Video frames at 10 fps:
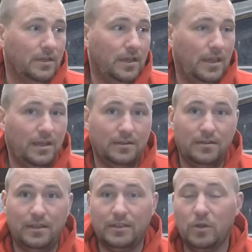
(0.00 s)

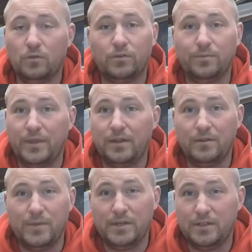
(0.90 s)
and go from there. I
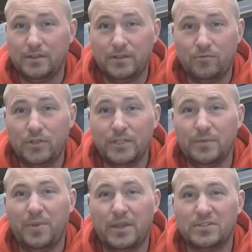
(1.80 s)
mean, it really
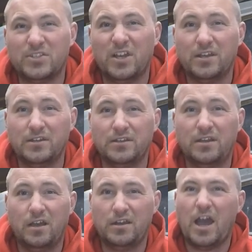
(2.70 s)
depends on
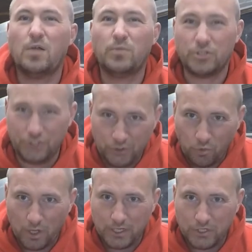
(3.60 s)
how much you
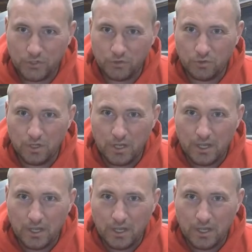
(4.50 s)
want to do,